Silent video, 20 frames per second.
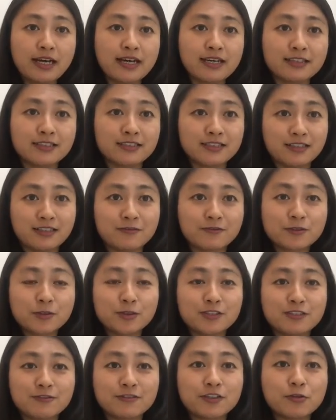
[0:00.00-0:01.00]
And of
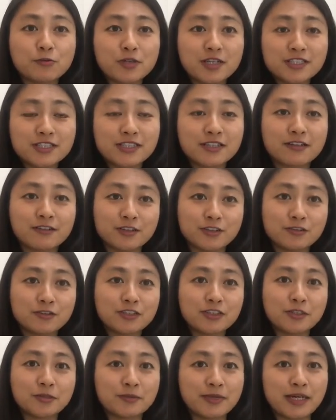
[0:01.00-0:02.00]
course, if you're watching on
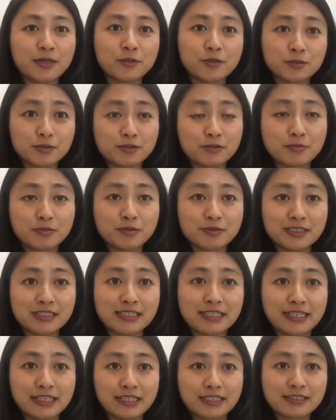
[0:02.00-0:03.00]
YouTube, I will also put a
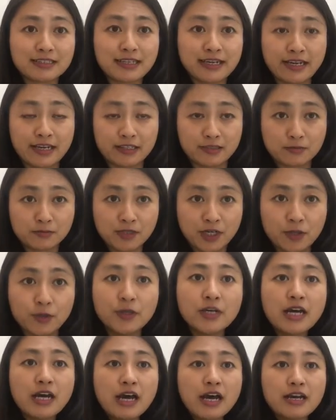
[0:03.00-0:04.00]
link there as
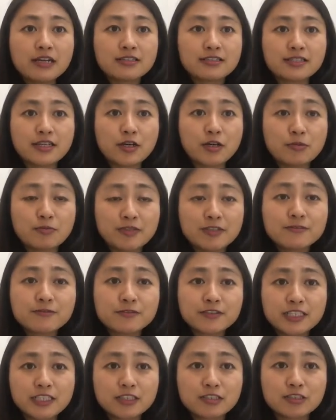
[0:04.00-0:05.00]
well. So be
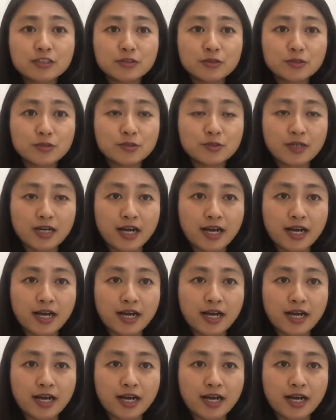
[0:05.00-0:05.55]
free to